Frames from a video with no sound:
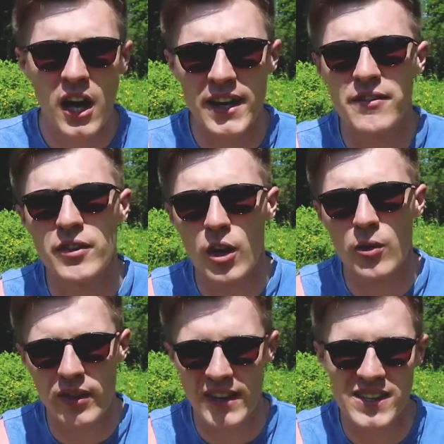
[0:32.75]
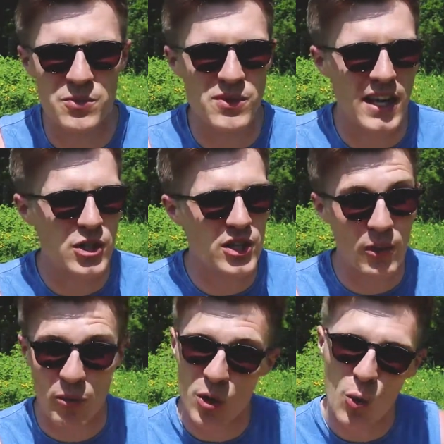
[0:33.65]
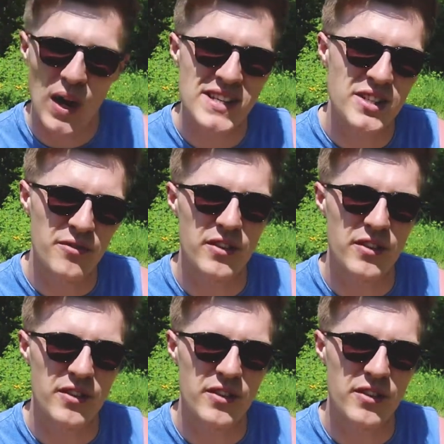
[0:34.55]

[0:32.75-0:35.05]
even though that this was actually a requested